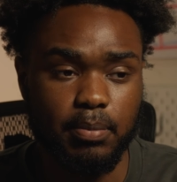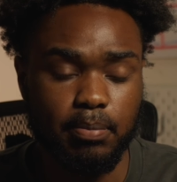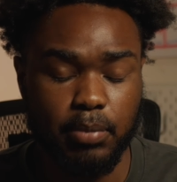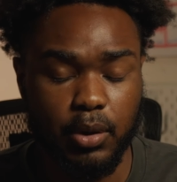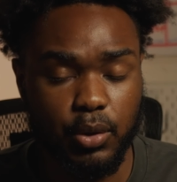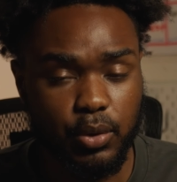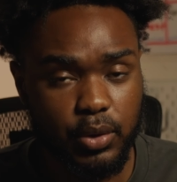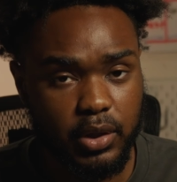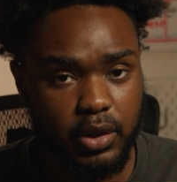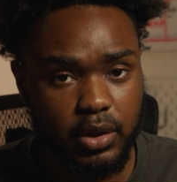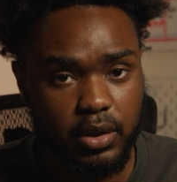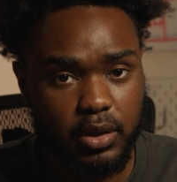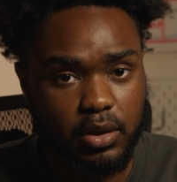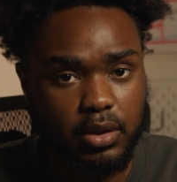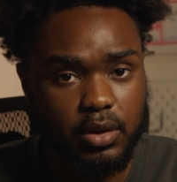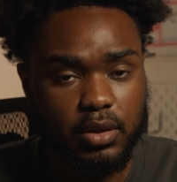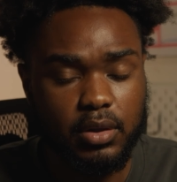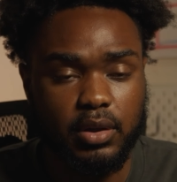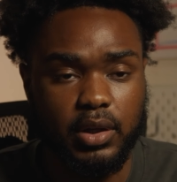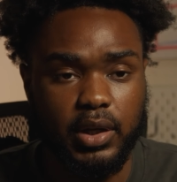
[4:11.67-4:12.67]

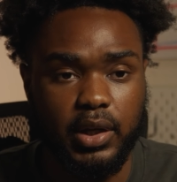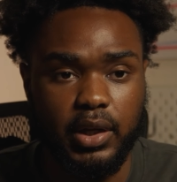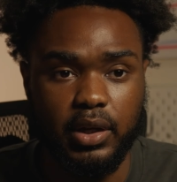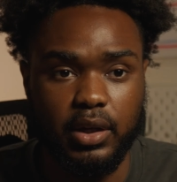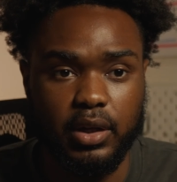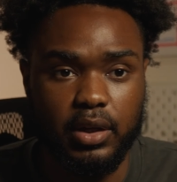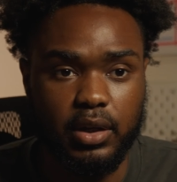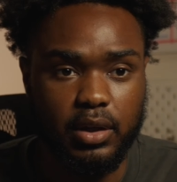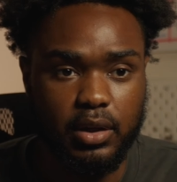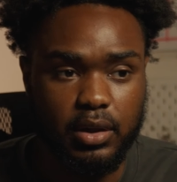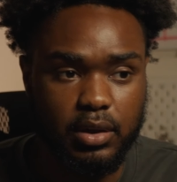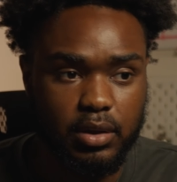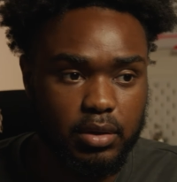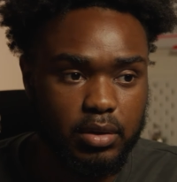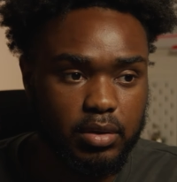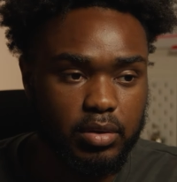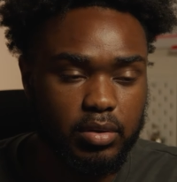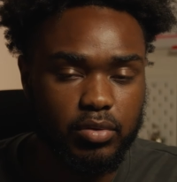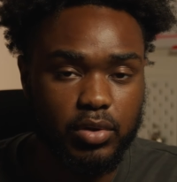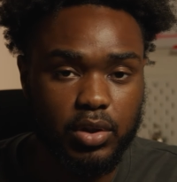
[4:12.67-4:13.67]
bulkier and
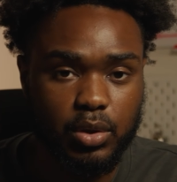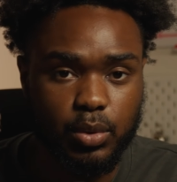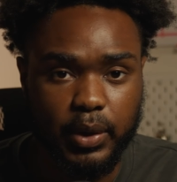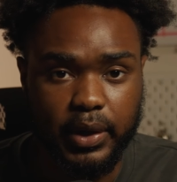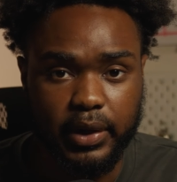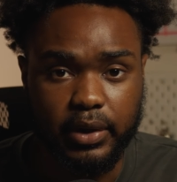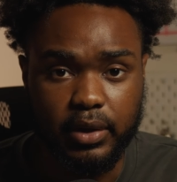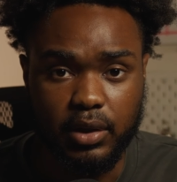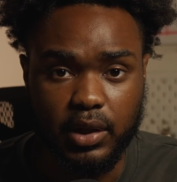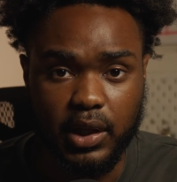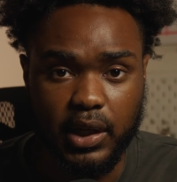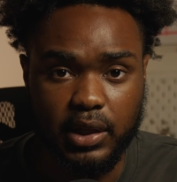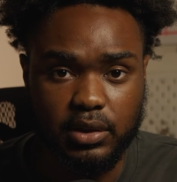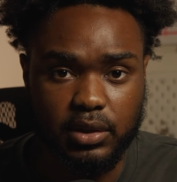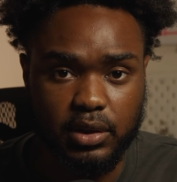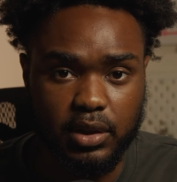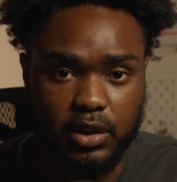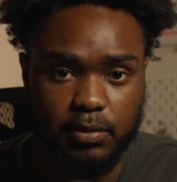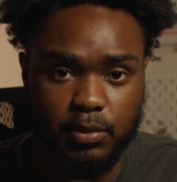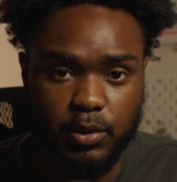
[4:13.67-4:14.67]
require a light
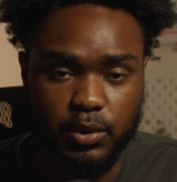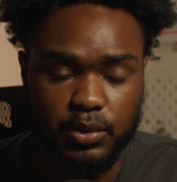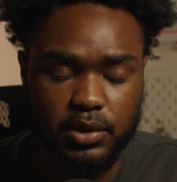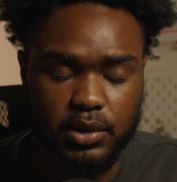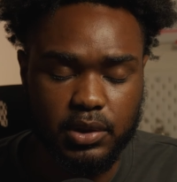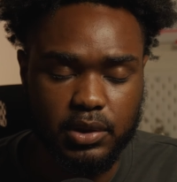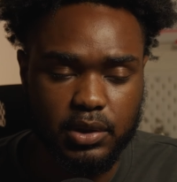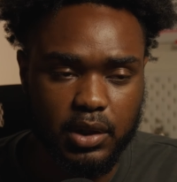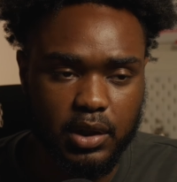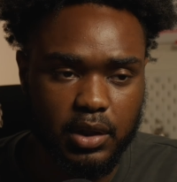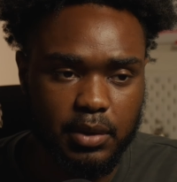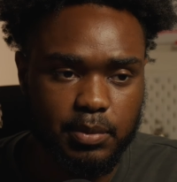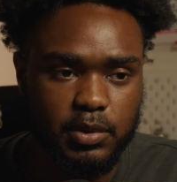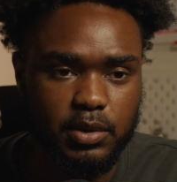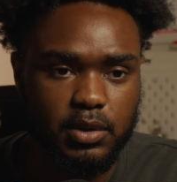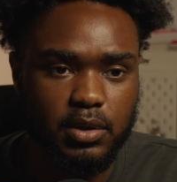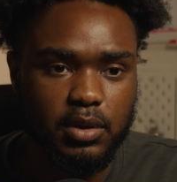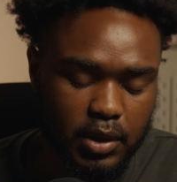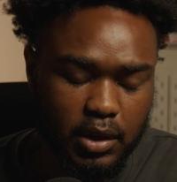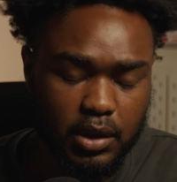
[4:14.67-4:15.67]
stand most of the times,